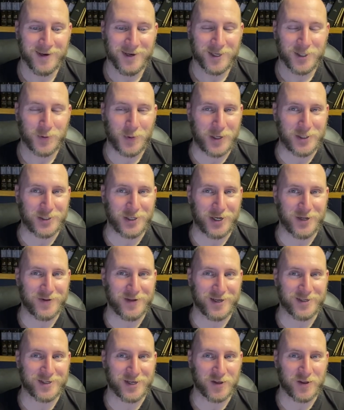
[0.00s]
Especially on a
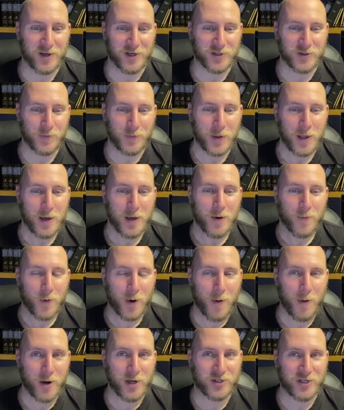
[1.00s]
test like this.
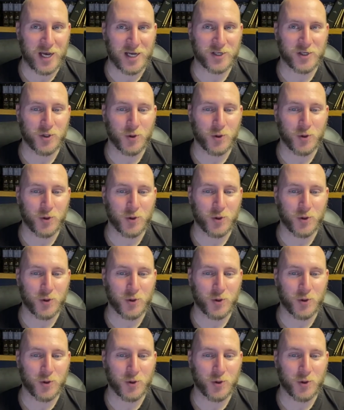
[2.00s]
Remember, it's asking,